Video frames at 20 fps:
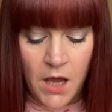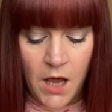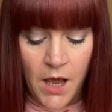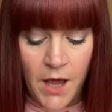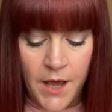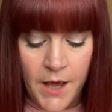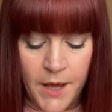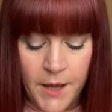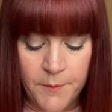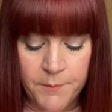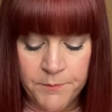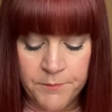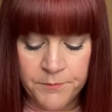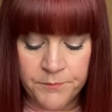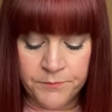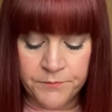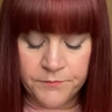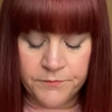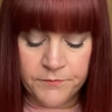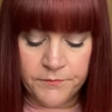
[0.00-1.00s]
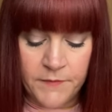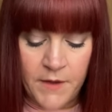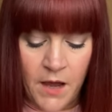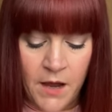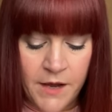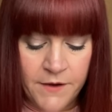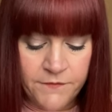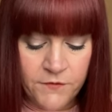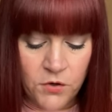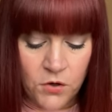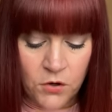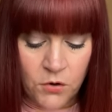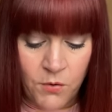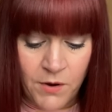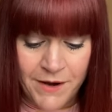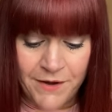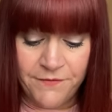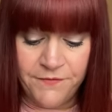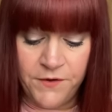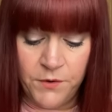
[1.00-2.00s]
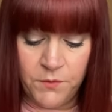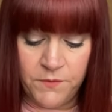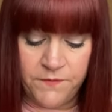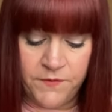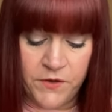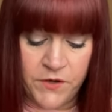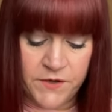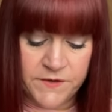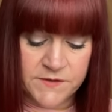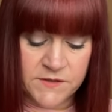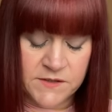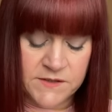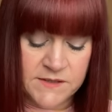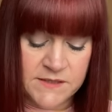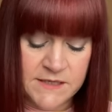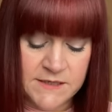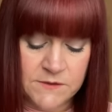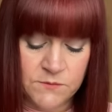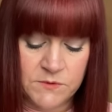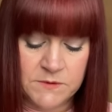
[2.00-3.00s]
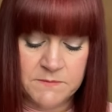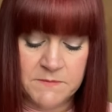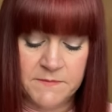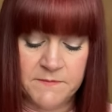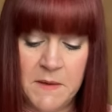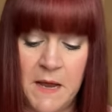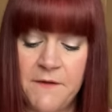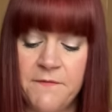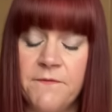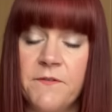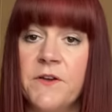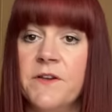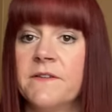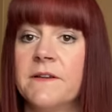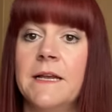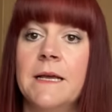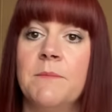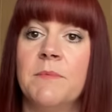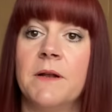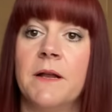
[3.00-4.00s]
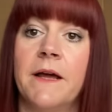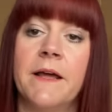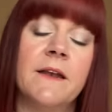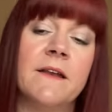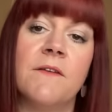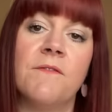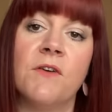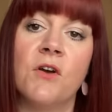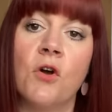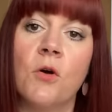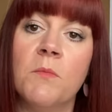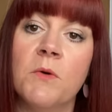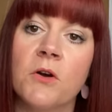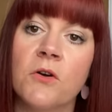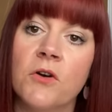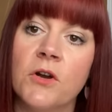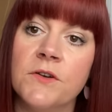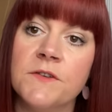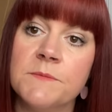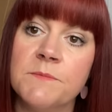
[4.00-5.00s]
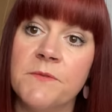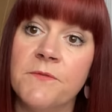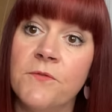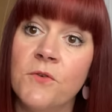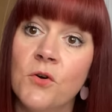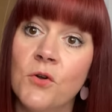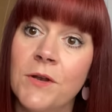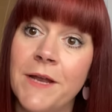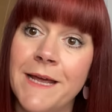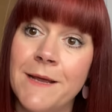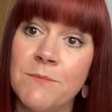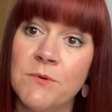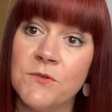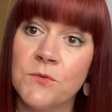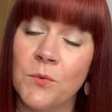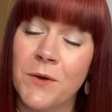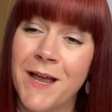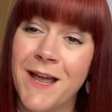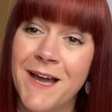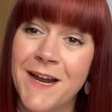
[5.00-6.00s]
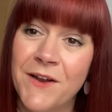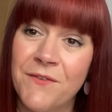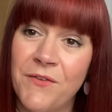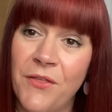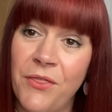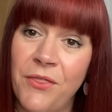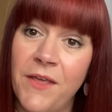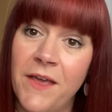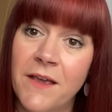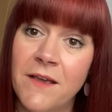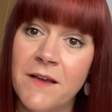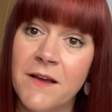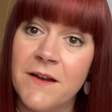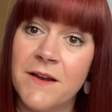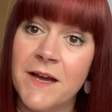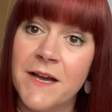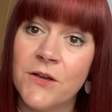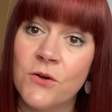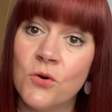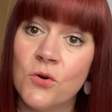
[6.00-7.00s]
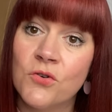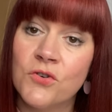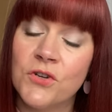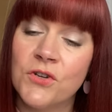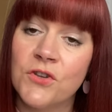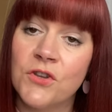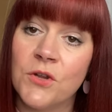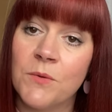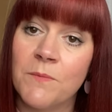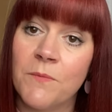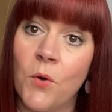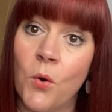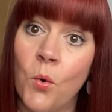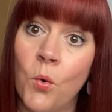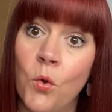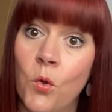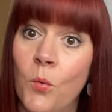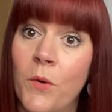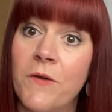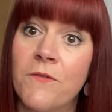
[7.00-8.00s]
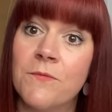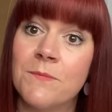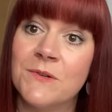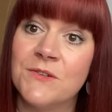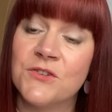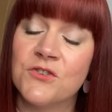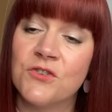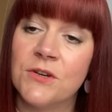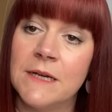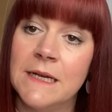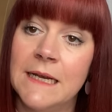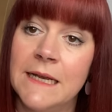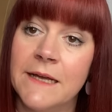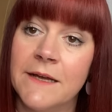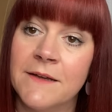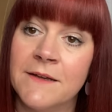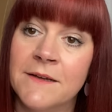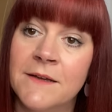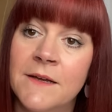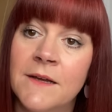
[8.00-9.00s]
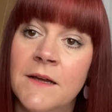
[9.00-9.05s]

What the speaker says: I've got quite a few of hers because this was my first label I'd ever come across before labels were kind of a thing, and I ordered them all the way from Australia.